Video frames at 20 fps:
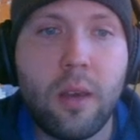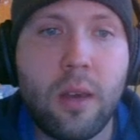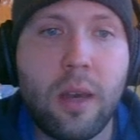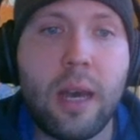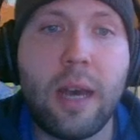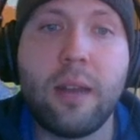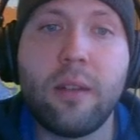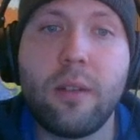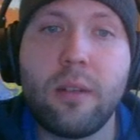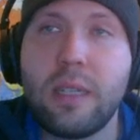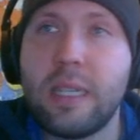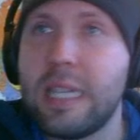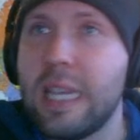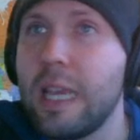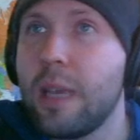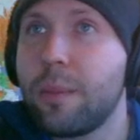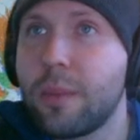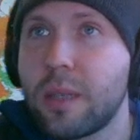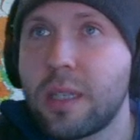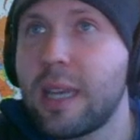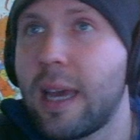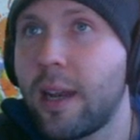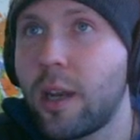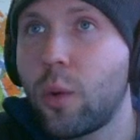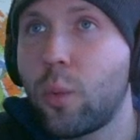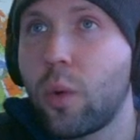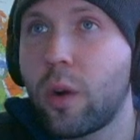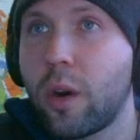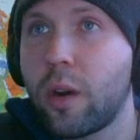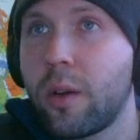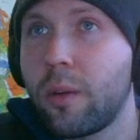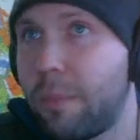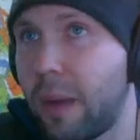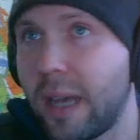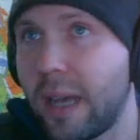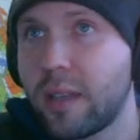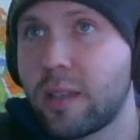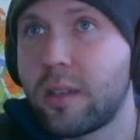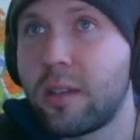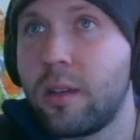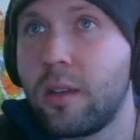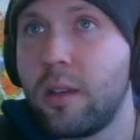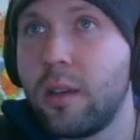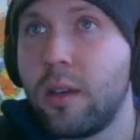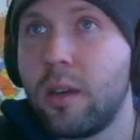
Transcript: Uh, teams tend to work best